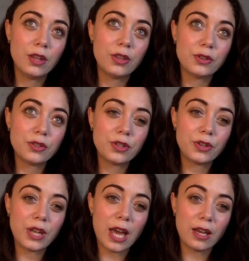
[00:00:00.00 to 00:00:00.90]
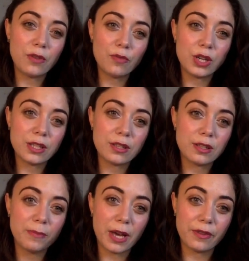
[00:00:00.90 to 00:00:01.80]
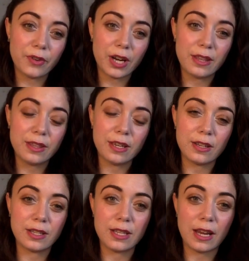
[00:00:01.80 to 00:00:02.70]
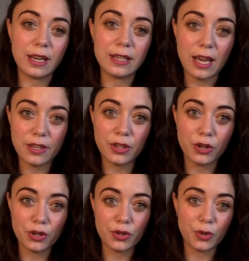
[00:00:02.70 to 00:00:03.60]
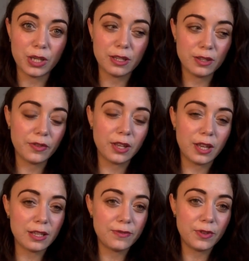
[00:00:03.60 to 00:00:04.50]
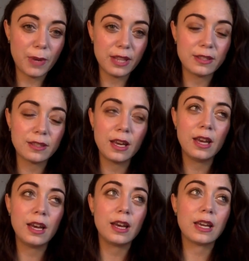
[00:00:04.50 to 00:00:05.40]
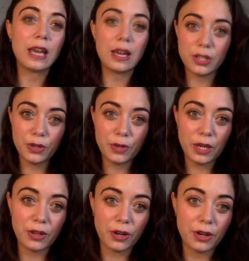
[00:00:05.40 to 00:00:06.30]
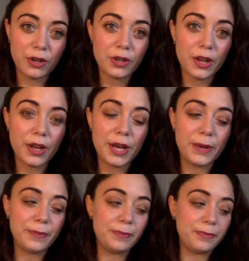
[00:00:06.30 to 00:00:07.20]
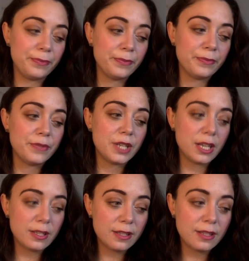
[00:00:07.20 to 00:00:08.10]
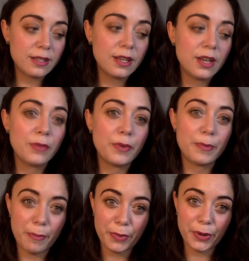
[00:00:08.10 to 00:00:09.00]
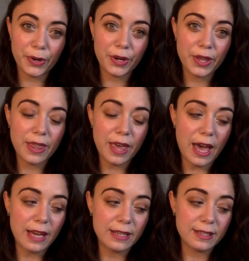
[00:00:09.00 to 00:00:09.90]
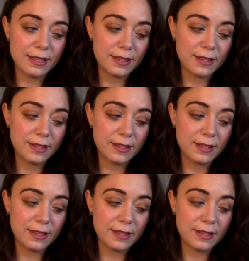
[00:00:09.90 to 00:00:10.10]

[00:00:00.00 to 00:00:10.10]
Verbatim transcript: those little nagging voices in the back of your head that second guess all your choices over the last few months get to you either. Um, just remember that